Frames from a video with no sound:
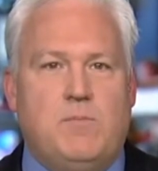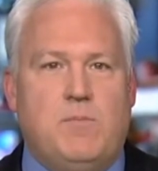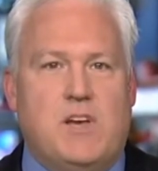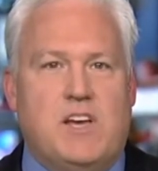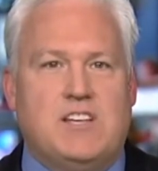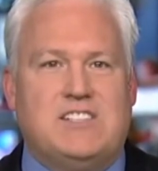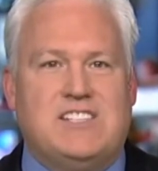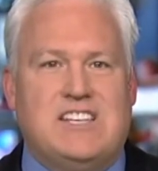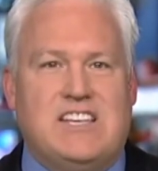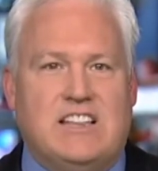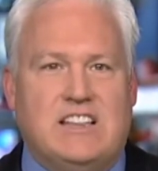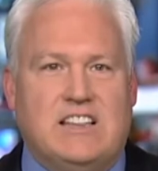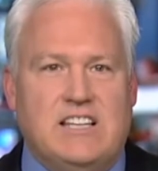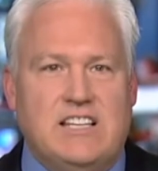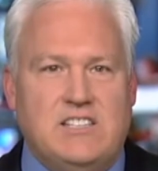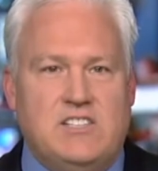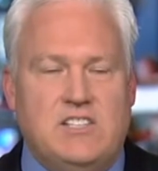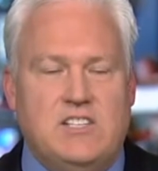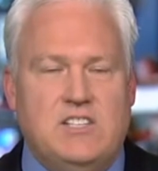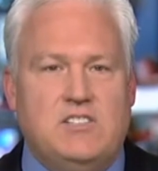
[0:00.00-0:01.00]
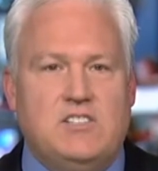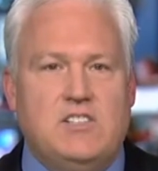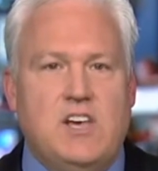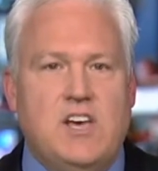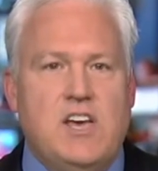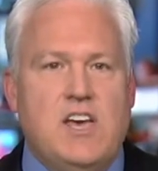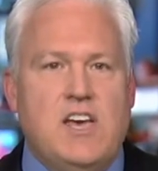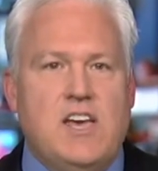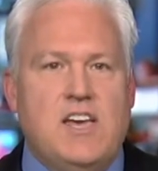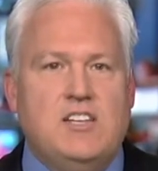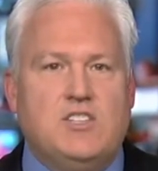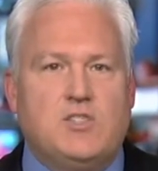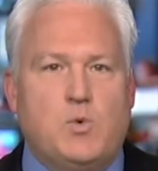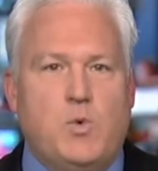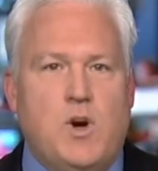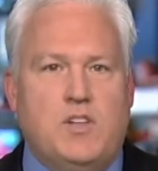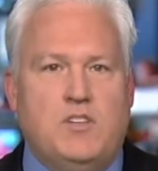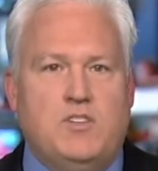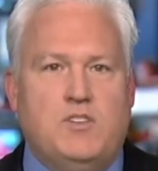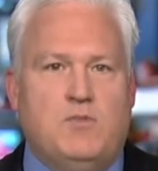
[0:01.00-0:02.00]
because he listens, he's quick to